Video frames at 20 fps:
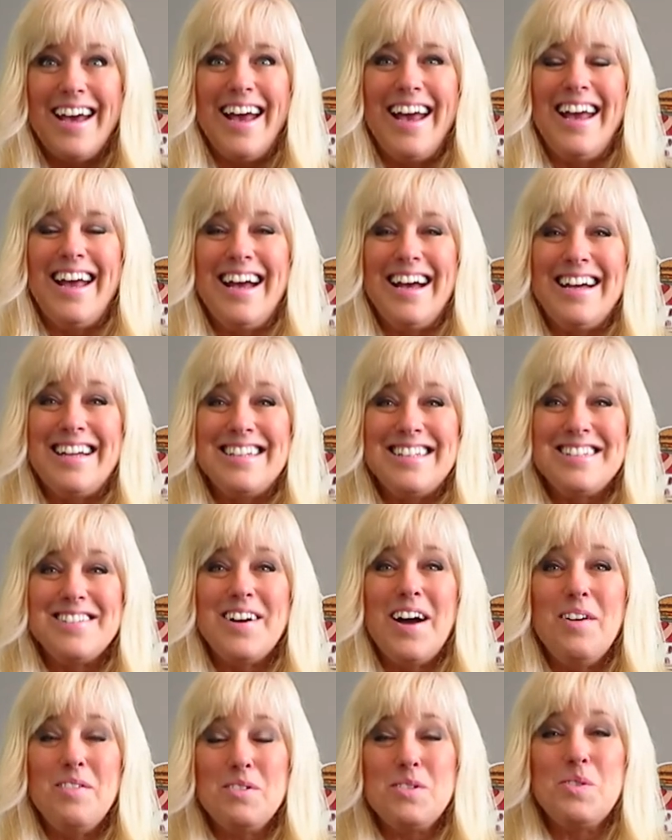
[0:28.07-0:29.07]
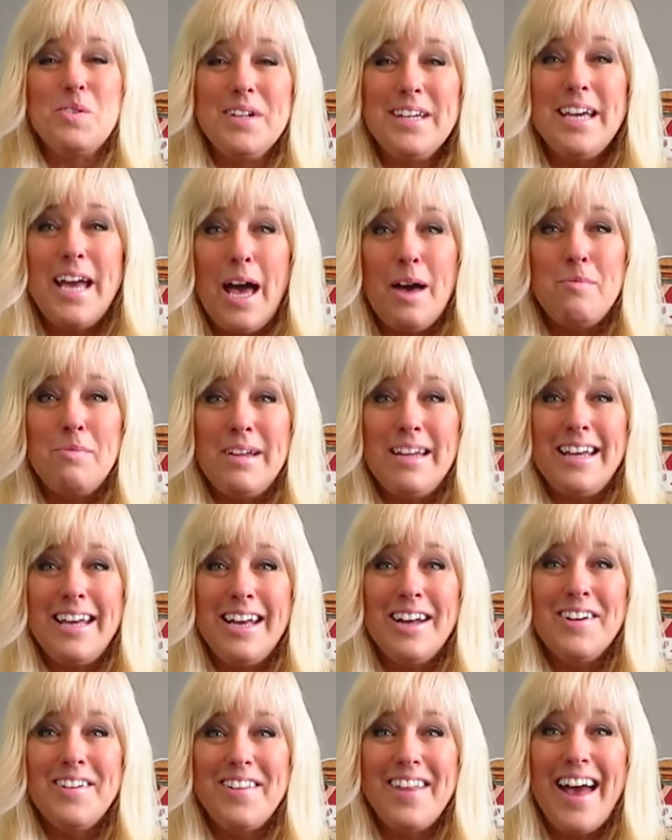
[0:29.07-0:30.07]
And so I was really happy to
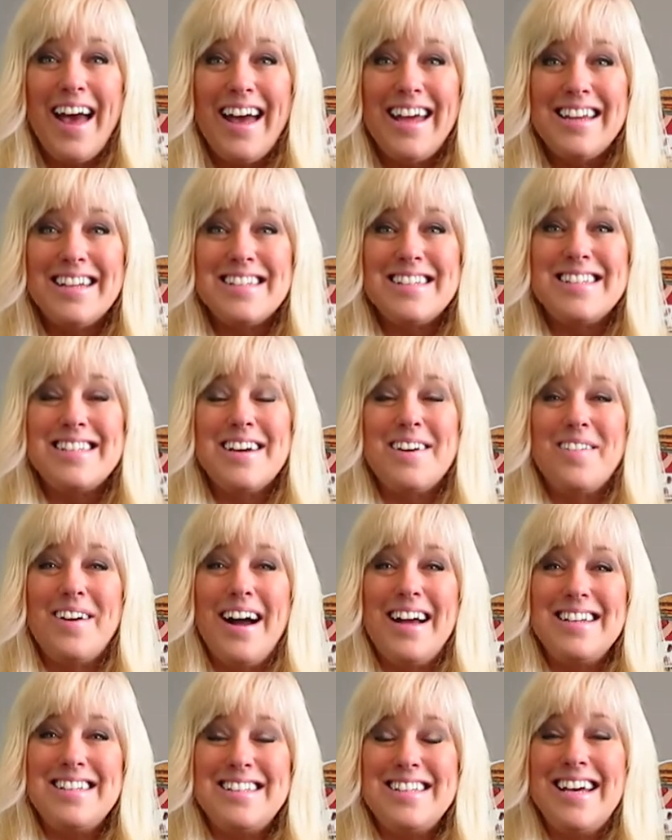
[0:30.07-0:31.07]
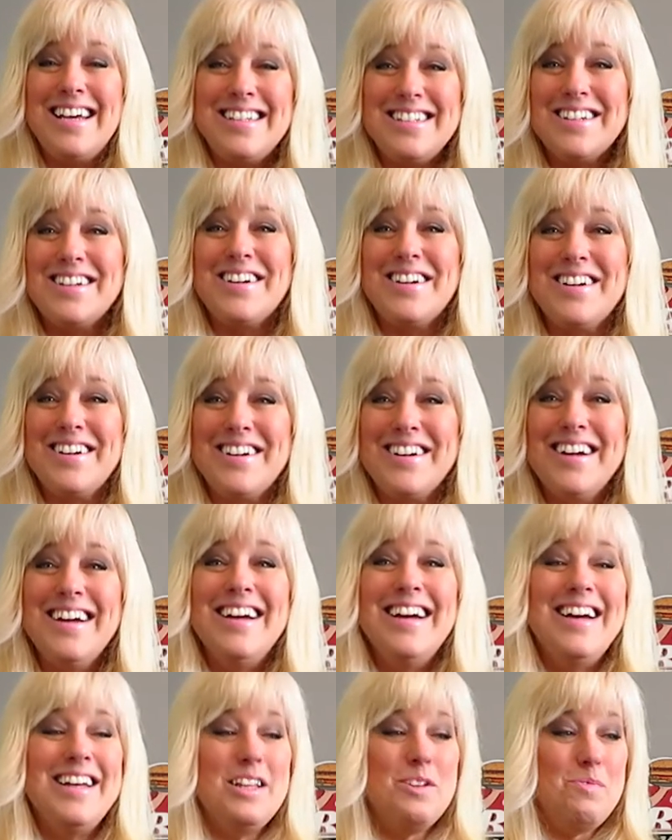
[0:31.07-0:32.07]
hear that. So I said to her
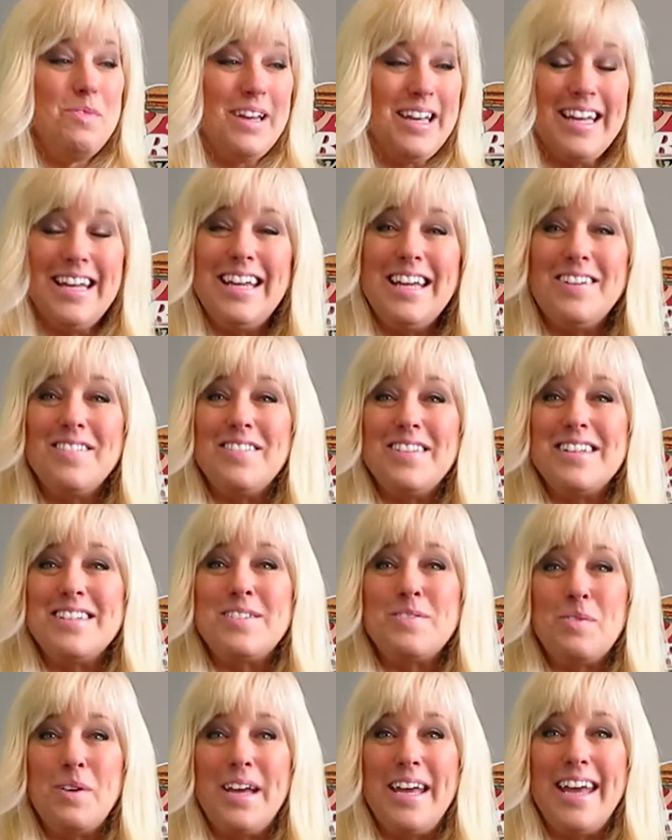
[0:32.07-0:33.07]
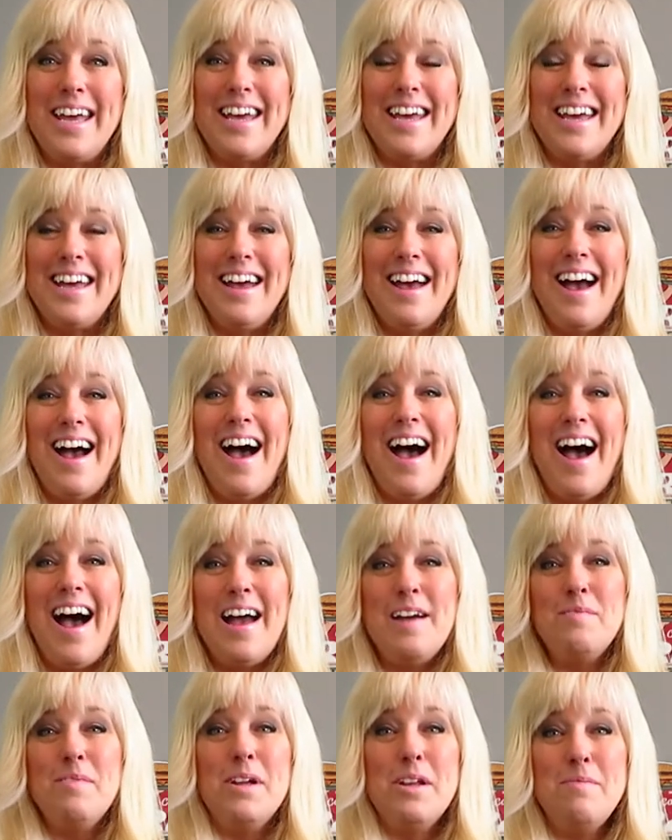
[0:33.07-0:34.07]
the beginning of this week,
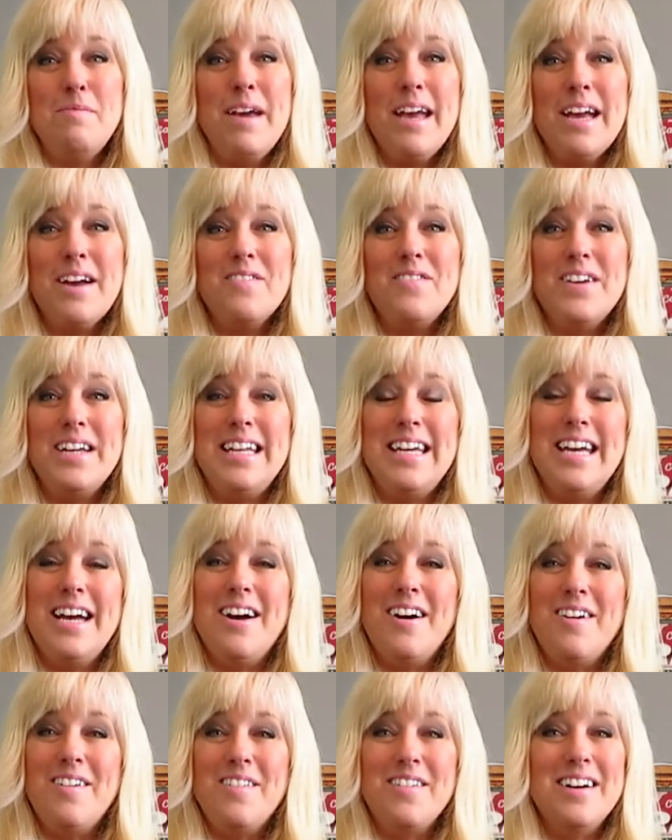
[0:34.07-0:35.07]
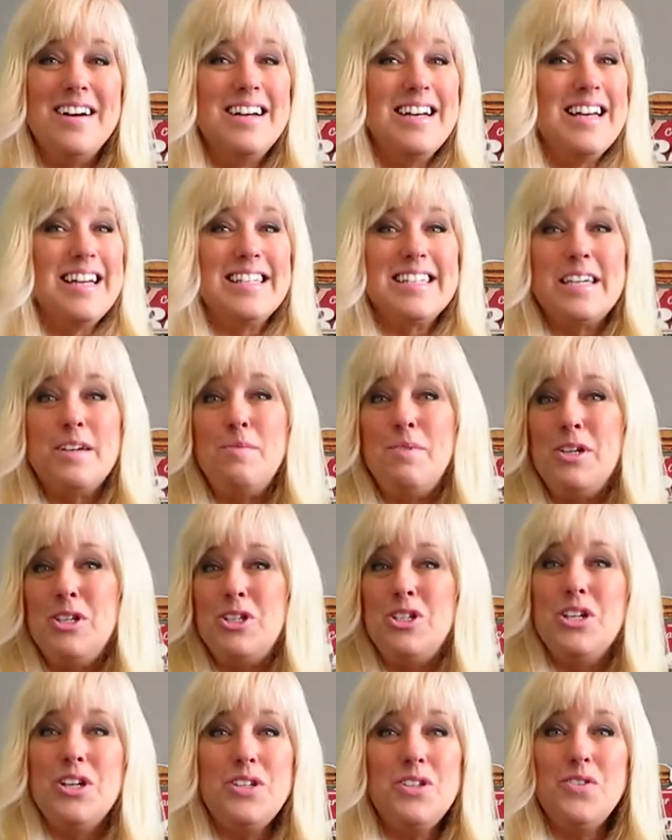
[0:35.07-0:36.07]
I'm going to make a video. It's going to be
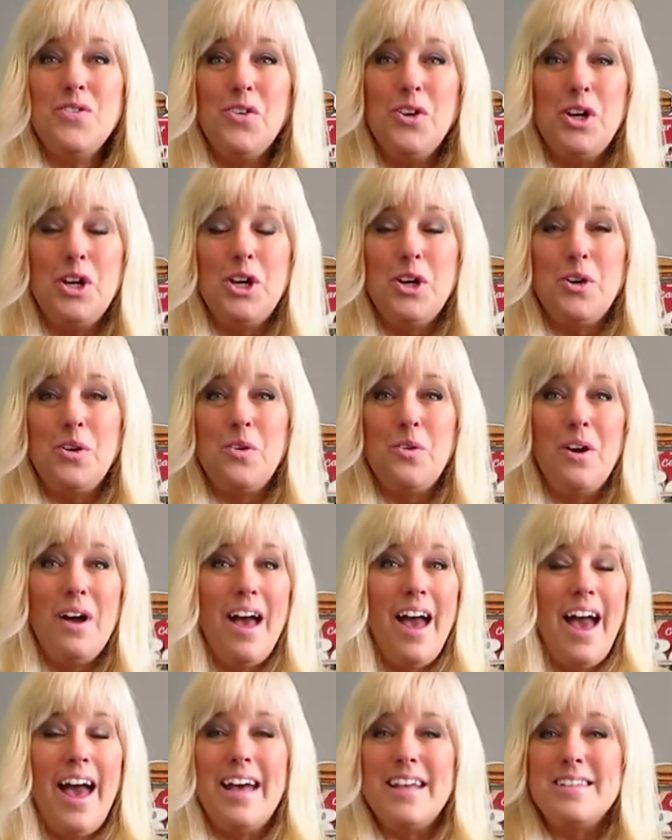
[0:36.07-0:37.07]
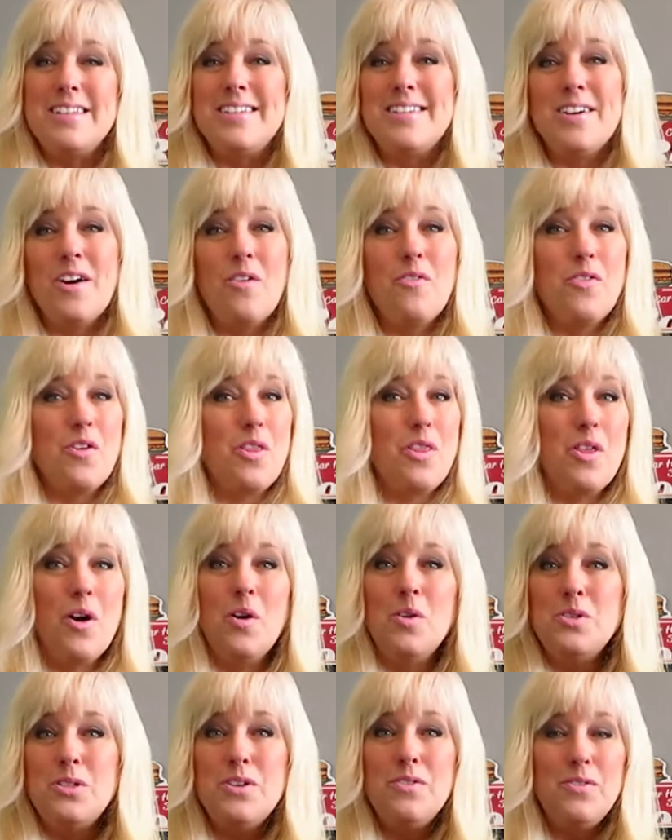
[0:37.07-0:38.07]
just for you. And so for
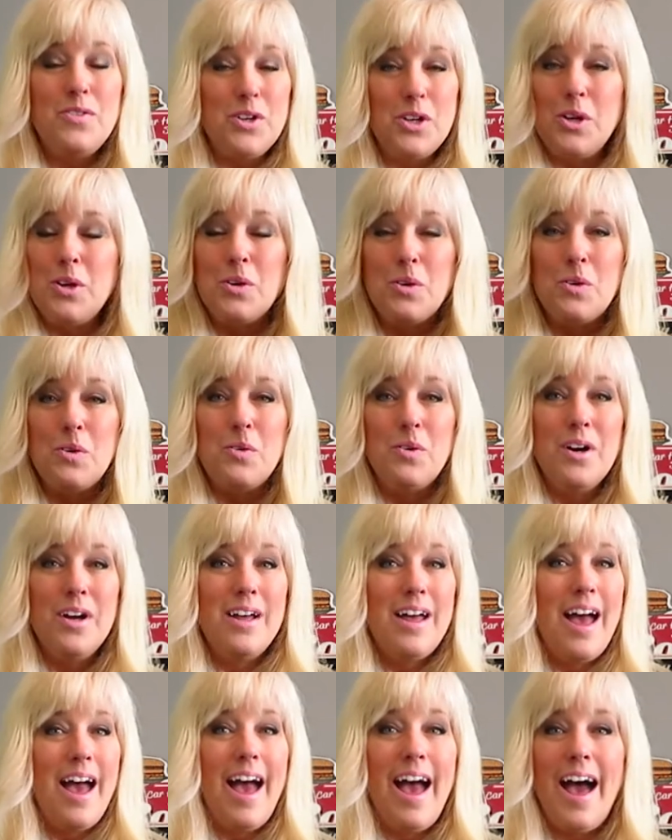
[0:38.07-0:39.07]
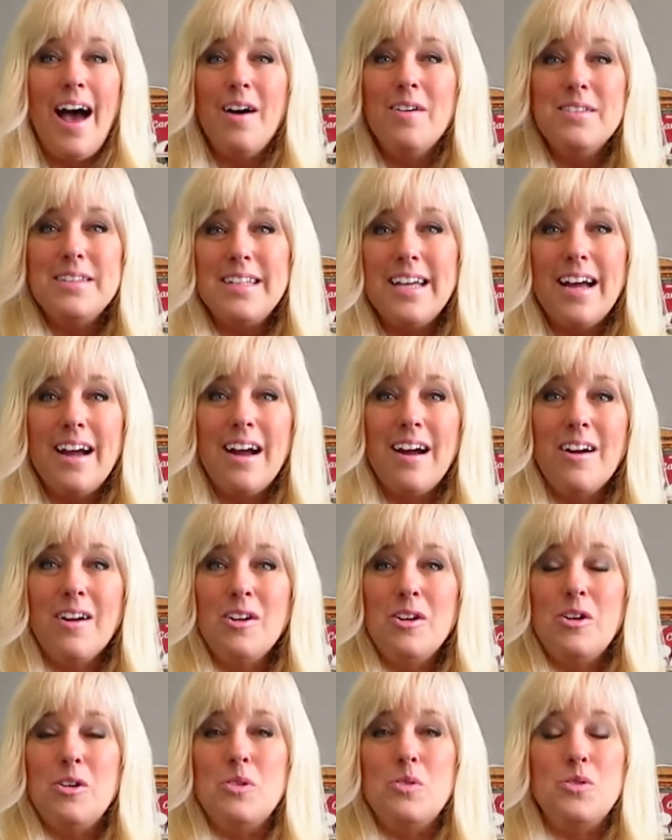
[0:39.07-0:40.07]
those of you out
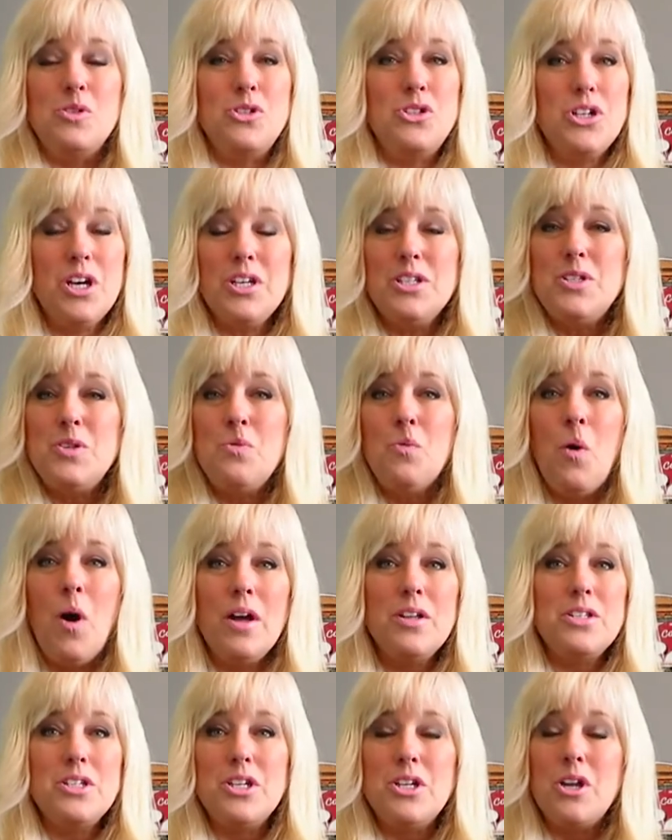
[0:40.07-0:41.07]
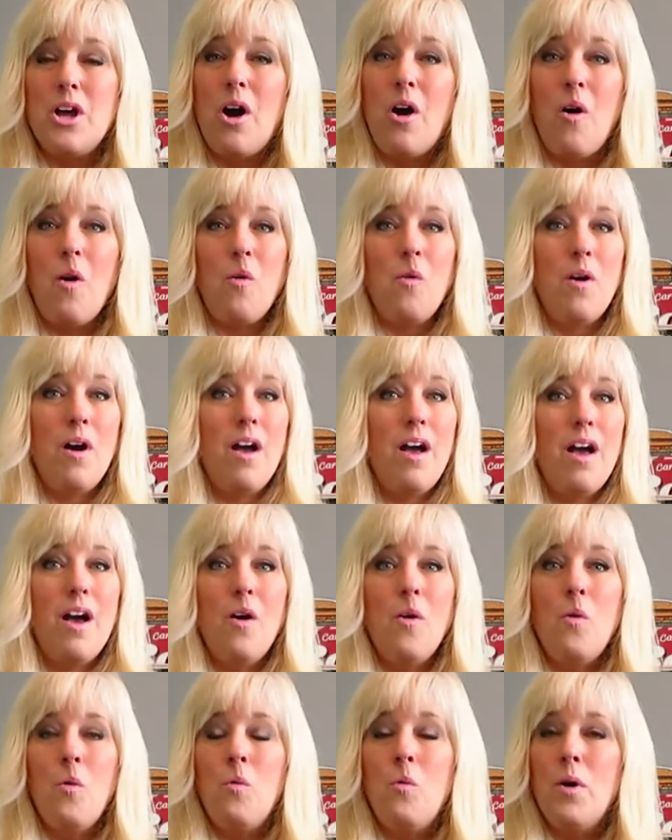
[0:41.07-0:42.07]
there who just want to know
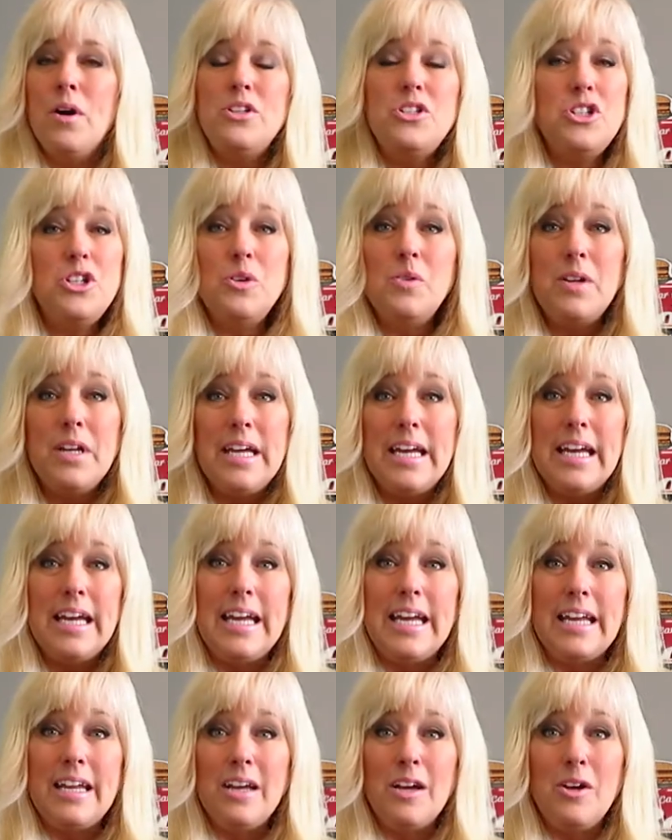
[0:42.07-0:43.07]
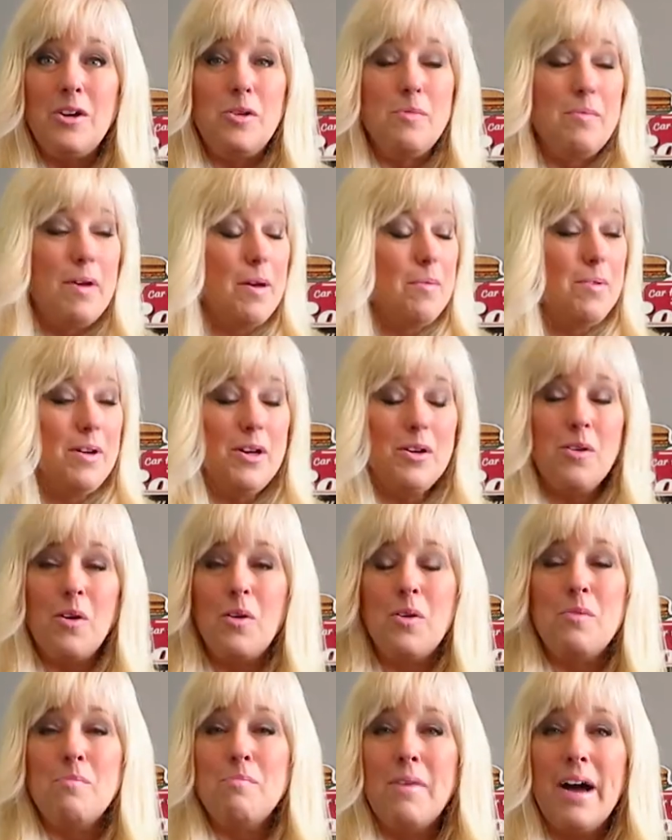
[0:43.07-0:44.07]
what you need, you, maybe you go to